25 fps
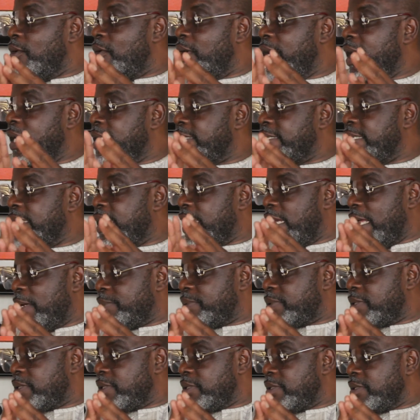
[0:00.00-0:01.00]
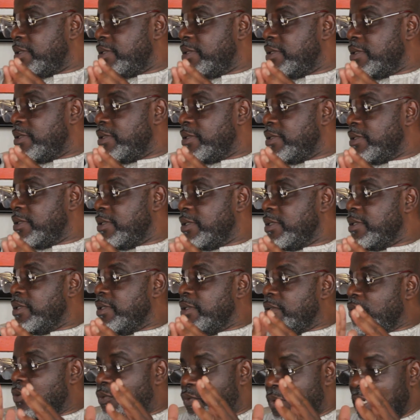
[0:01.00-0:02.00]
or 18 clubs,
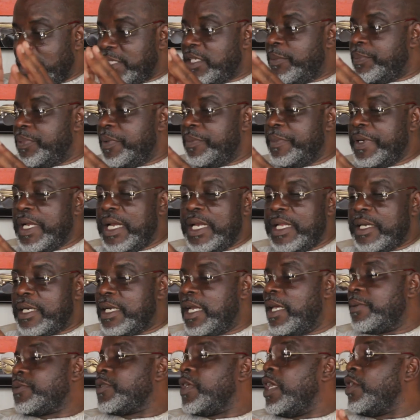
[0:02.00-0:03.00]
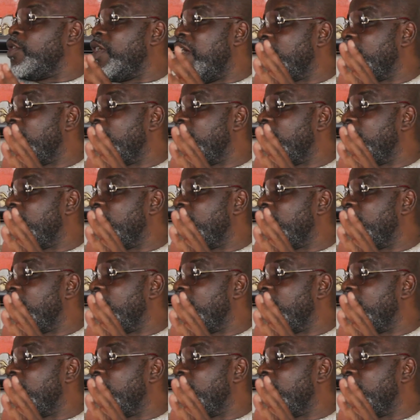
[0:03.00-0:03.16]
20 Premier League clubs, and